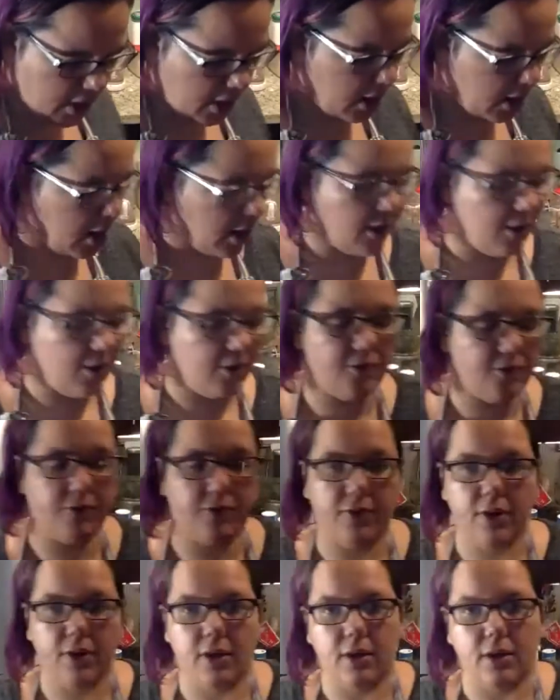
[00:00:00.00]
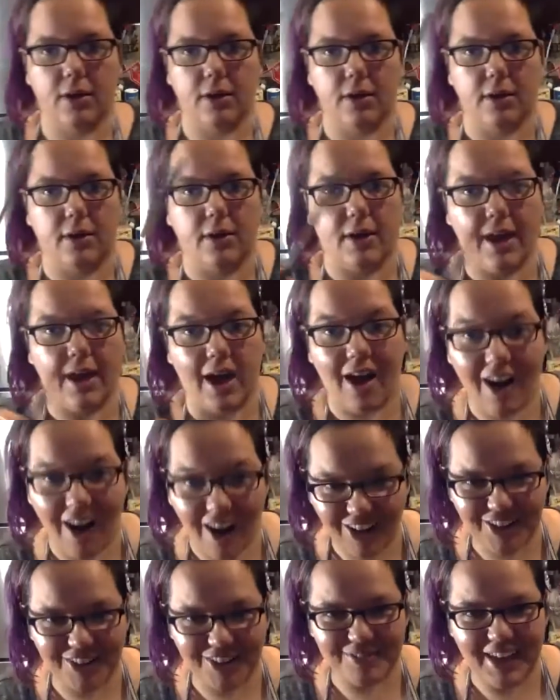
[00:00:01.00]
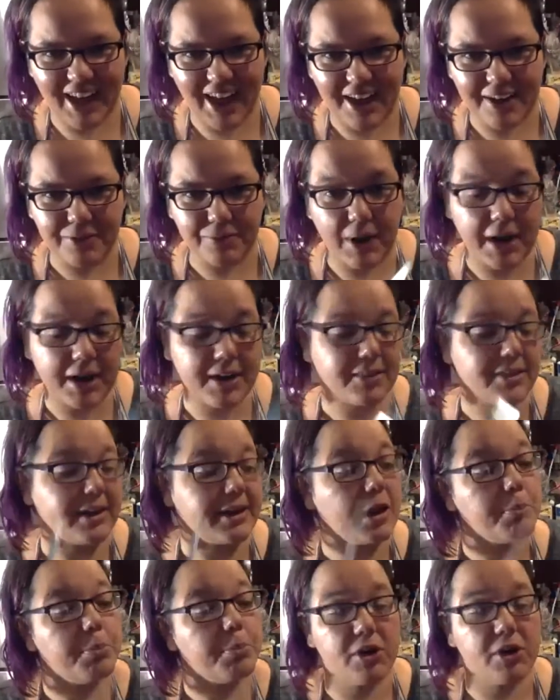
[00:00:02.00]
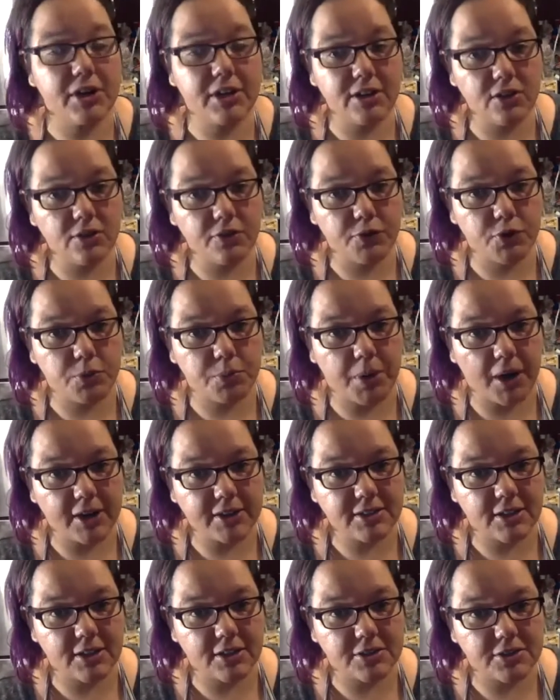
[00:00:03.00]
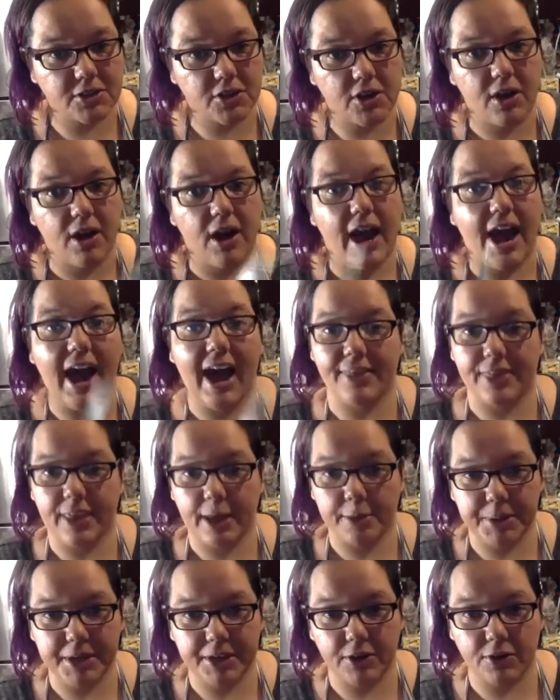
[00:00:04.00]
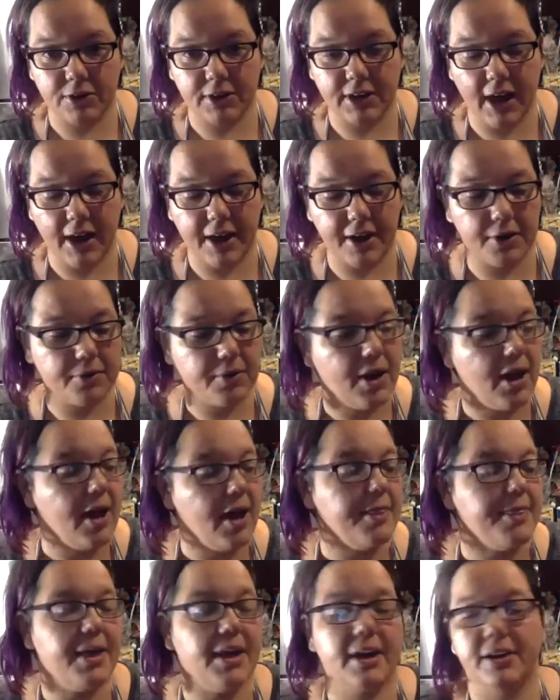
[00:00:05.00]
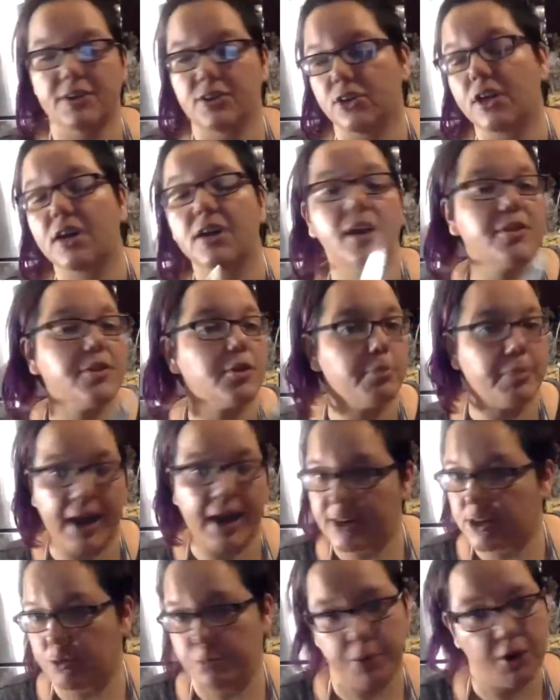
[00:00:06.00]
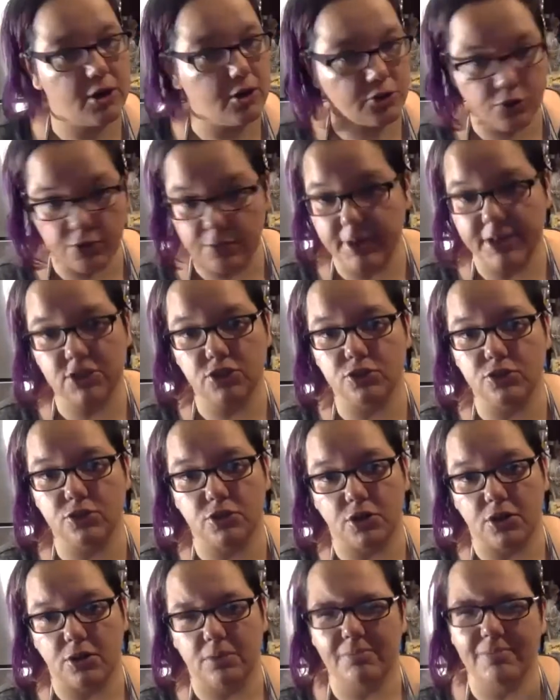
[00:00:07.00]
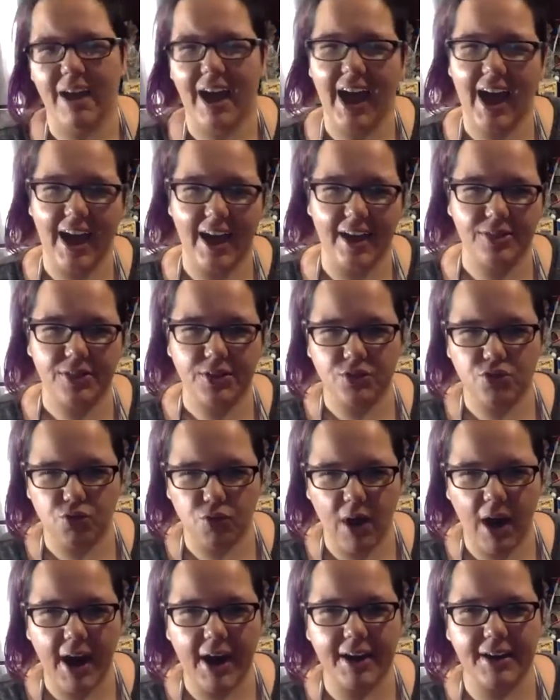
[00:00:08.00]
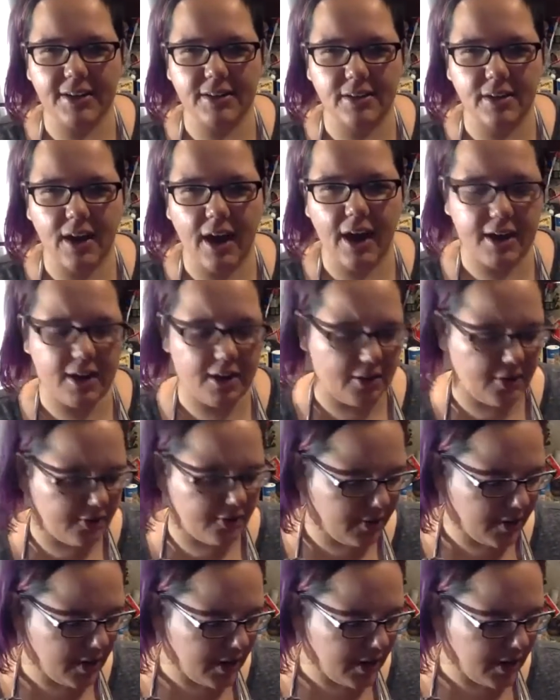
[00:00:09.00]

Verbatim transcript: of all of that right like i put it in the food processor had that pico de gallo then I took another batch, put it through my juicer, had the dried kind of